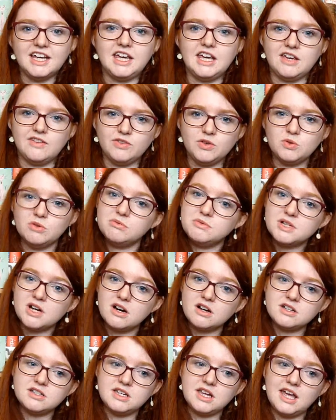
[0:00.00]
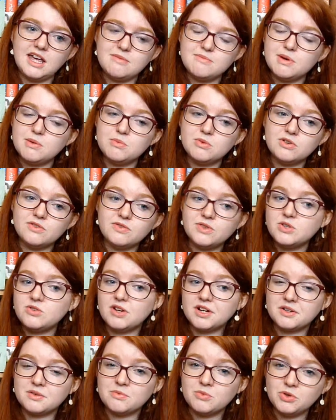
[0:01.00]
If you abduct a member of the
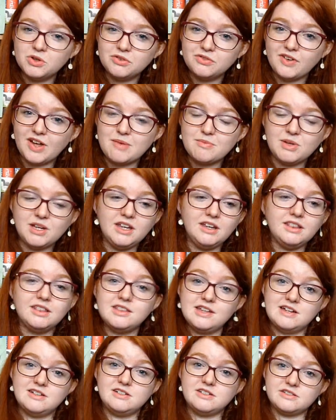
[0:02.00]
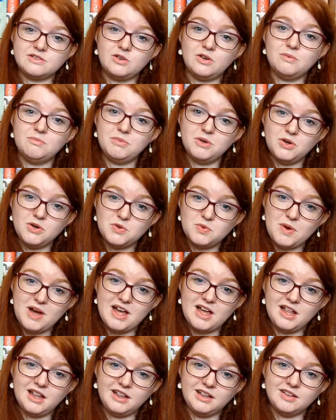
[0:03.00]
dragon royal family, that does not bode
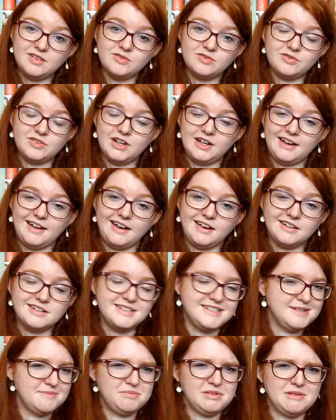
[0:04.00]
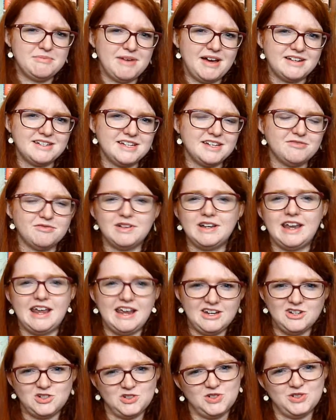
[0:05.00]
well for like diplomatic
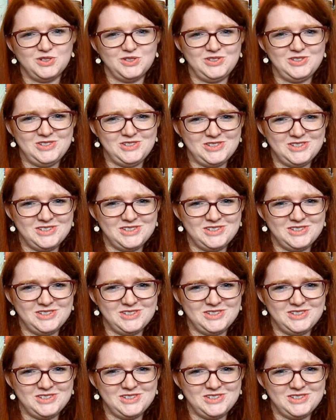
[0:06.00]
relations.